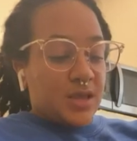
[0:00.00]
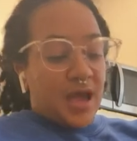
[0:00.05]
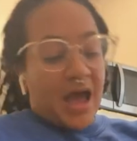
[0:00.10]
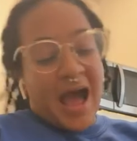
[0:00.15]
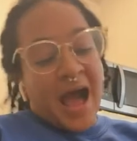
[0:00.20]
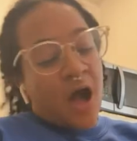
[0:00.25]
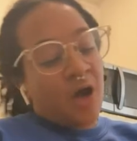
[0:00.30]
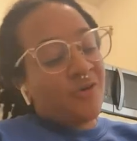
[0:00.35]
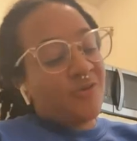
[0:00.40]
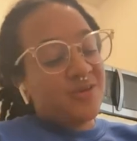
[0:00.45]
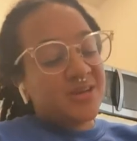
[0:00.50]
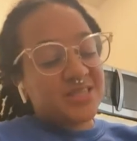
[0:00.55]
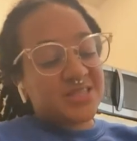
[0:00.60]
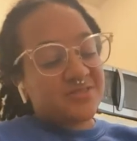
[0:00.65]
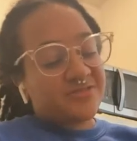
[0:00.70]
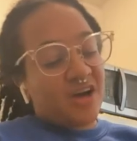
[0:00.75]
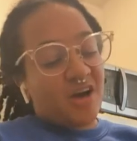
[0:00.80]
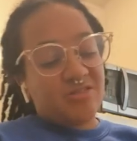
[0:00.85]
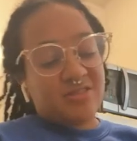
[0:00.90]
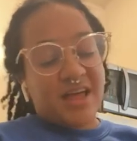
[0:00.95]
I always
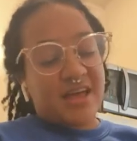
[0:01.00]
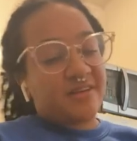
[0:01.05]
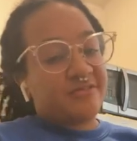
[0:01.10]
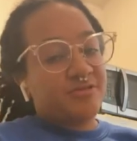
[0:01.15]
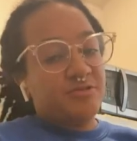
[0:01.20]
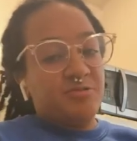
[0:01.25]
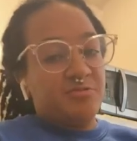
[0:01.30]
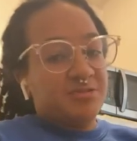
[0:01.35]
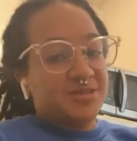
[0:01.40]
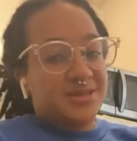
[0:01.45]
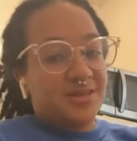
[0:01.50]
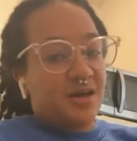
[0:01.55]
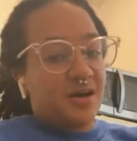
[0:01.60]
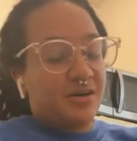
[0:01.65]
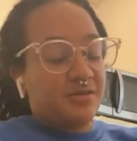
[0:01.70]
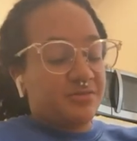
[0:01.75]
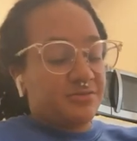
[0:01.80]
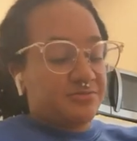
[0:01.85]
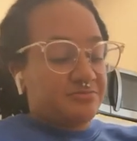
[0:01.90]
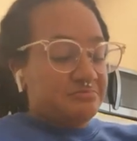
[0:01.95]
felt like food was
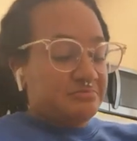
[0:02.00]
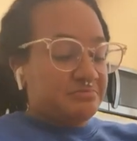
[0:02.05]
love.